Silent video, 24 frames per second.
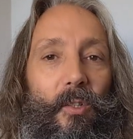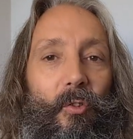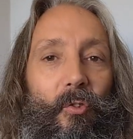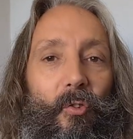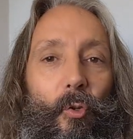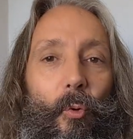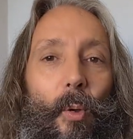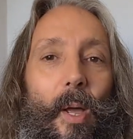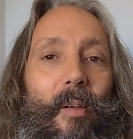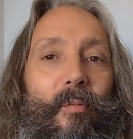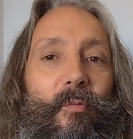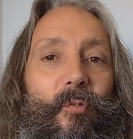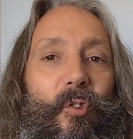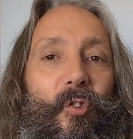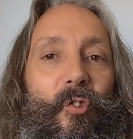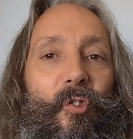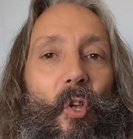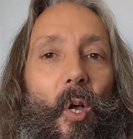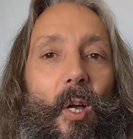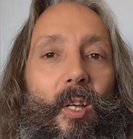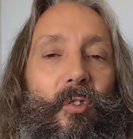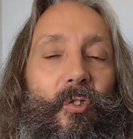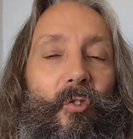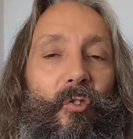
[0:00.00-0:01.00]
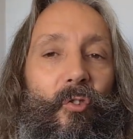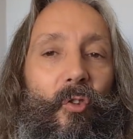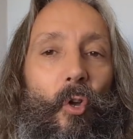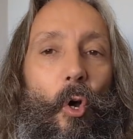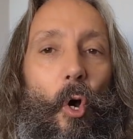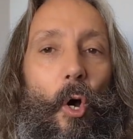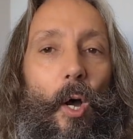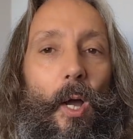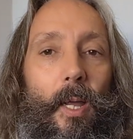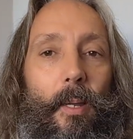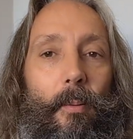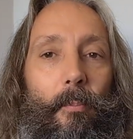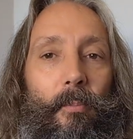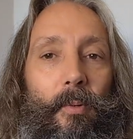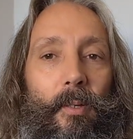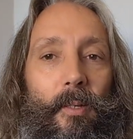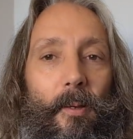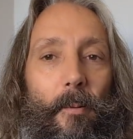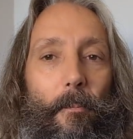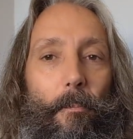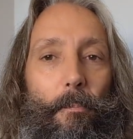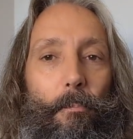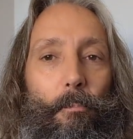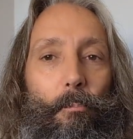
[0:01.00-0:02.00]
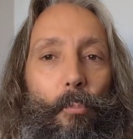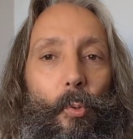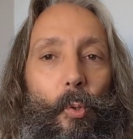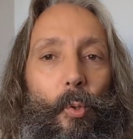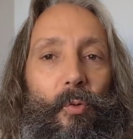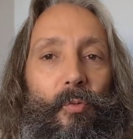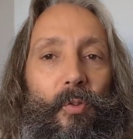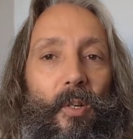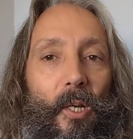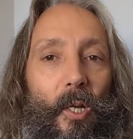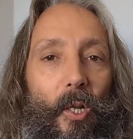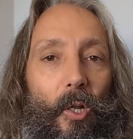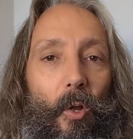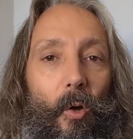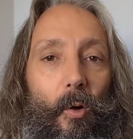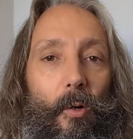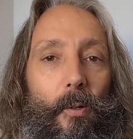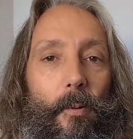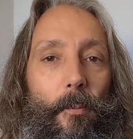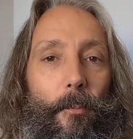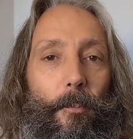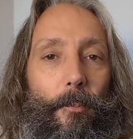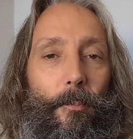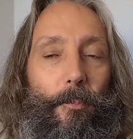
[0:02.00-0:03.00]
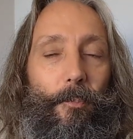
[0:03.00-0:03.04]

to emphasize time moving along.